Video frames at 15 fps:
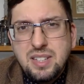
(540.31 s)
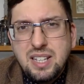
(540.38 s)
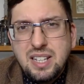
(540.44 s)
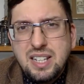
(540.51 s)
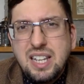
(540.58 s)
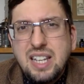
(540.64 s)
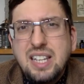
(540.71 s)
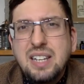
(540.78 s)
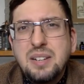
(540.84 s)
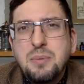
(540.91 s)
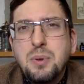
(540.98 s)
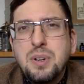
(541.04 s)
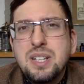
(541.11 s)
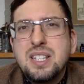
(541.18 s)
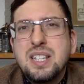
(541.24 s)
I think it
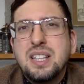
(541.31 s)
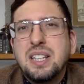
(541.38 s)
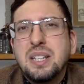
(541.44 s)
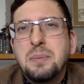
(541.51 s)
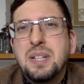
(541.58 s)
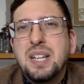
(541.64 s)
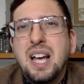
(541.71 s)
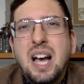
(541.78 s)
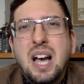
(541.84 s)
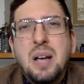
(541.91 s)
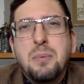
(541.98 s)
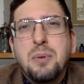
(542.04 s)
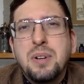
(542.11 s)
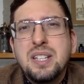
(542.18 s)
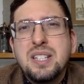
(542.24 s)
was a little bit
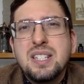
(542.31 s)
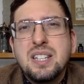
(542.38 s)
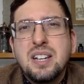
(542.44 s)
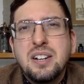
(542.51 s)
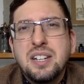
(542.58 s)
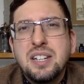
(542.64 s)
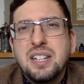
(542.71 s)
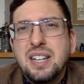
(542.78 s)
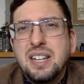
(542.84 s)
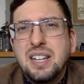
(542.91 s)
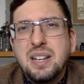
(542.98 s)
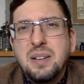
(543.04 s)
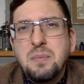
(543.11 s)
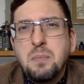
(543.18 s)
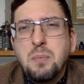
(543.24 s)
hype when it started,
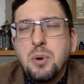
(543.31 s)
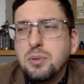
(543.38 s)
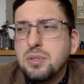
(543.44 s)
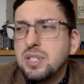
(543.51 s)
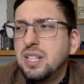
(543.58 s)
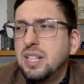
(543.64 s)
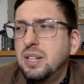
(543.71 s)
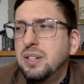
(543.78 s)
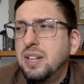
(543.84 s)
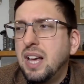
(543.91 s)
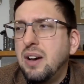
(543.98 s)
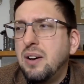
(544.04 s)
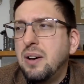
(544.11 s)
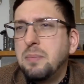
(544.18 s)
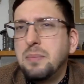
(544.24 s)
and mostly
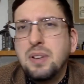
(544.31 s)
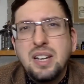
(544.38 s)
now I'm